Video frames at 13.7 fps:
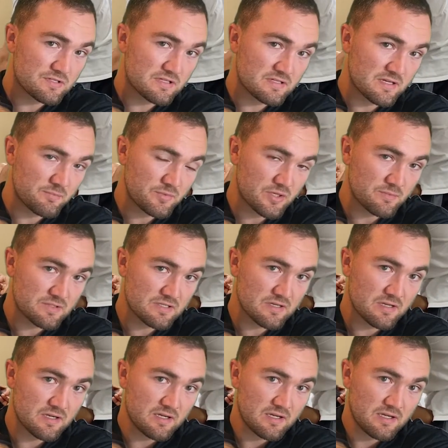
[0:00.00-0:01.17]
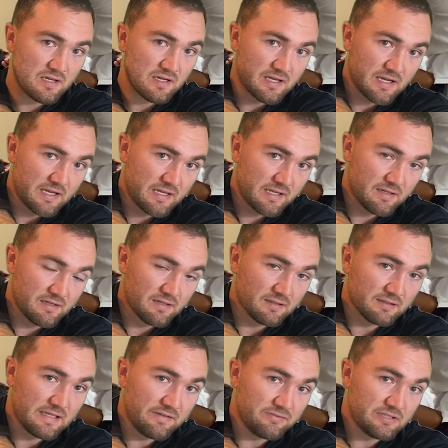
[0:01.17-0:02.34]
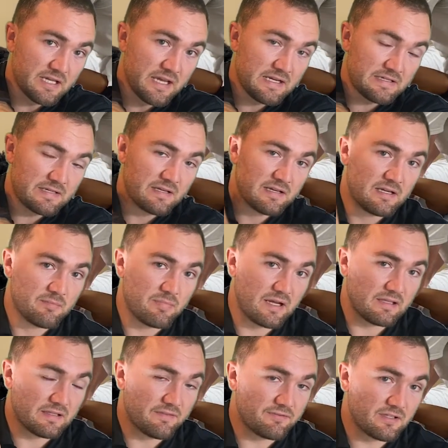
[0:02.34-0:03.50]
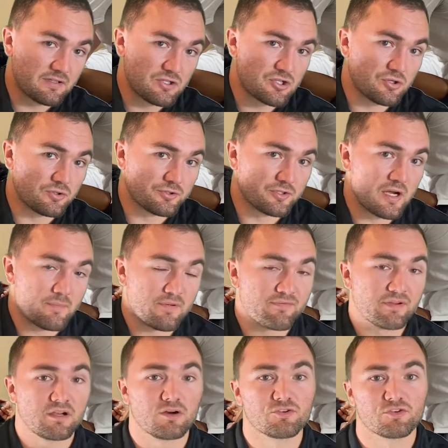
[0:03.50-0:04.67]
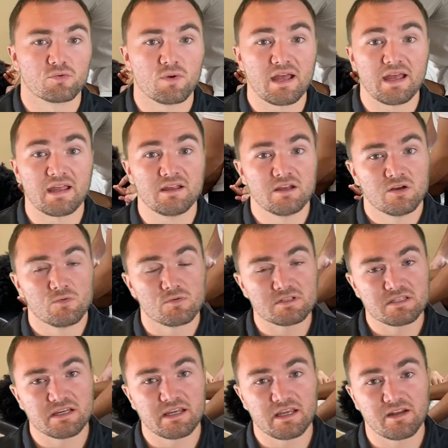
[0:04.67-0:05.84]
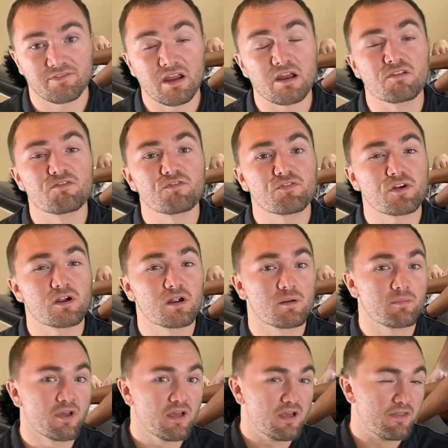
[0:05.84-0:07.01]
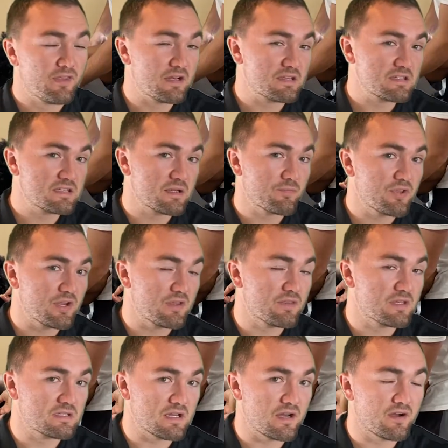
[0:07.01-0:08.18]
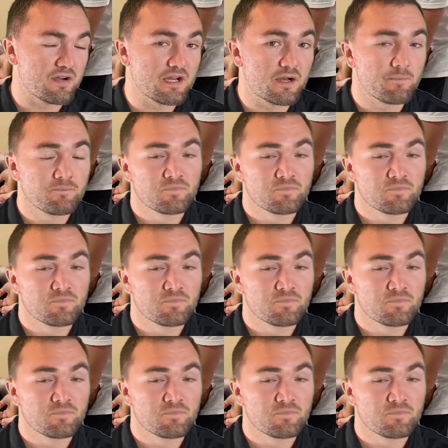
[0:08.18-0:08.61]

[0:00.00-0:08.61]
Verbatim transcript: the symptoms, I can alleviate by lifting the shoulder up. If it goes away, once again, I've confirmed that it's something in this area.